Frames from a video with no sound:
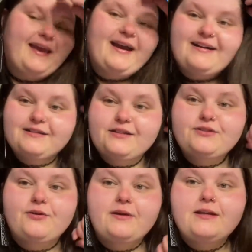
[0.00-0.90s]
hey guys,
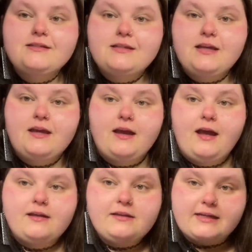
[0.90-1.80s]
so it is the
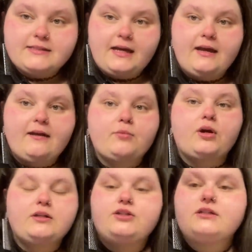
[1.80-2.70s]
next day. I'm
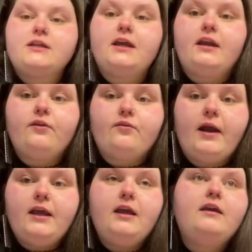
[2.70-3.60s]
currently just getting
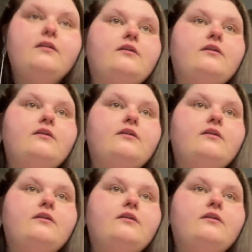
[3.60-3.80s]
ready.